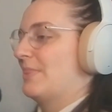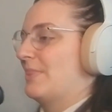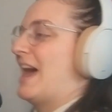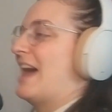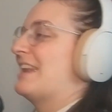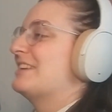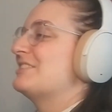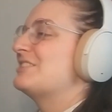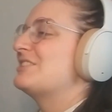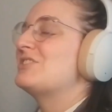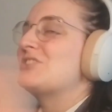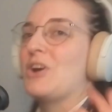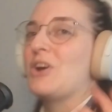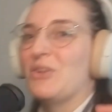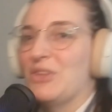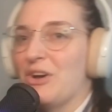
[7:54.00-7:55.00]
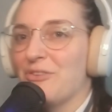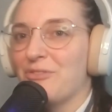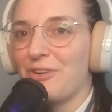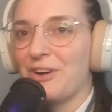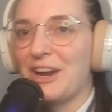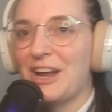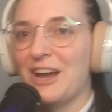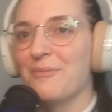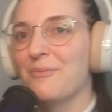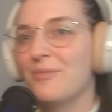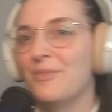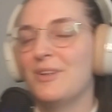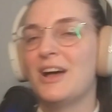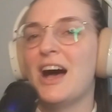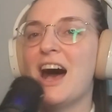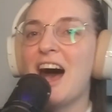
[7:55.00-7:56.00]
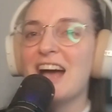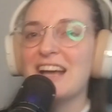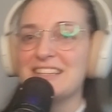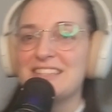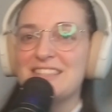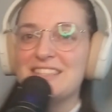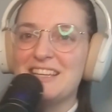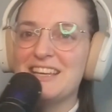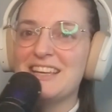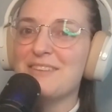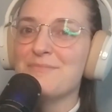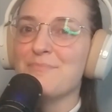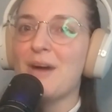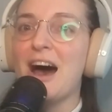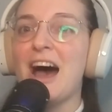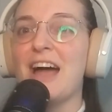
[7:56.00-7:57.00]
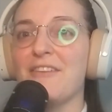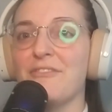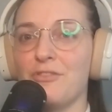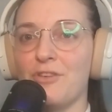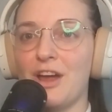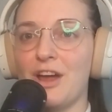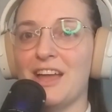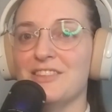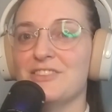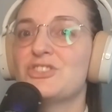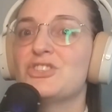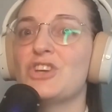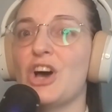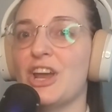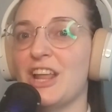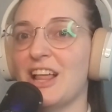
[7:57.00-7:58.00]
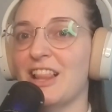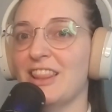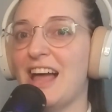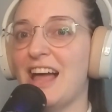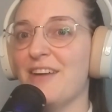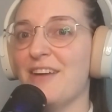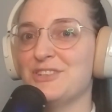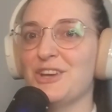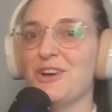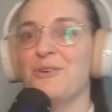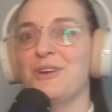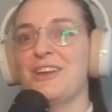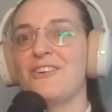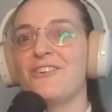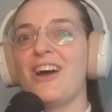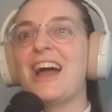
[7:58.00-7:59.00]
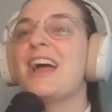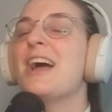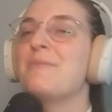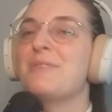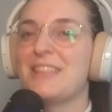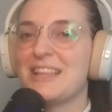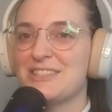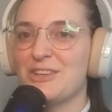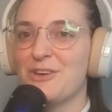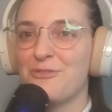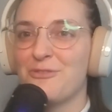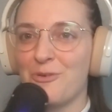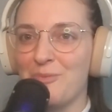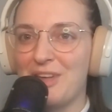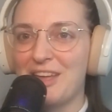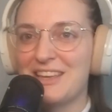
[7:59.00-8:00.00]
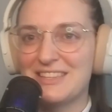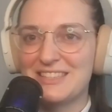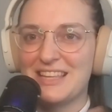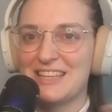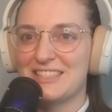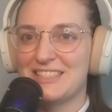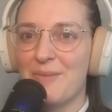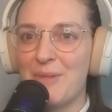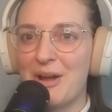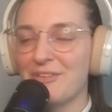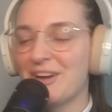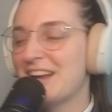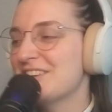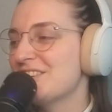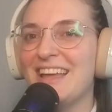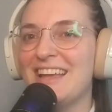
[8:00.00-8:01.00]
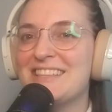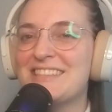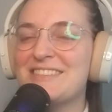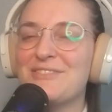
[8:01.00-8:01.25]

That is so low for him. I see my friends gonna laugh till we cry. I mean, that's low for me because that's not my range. It's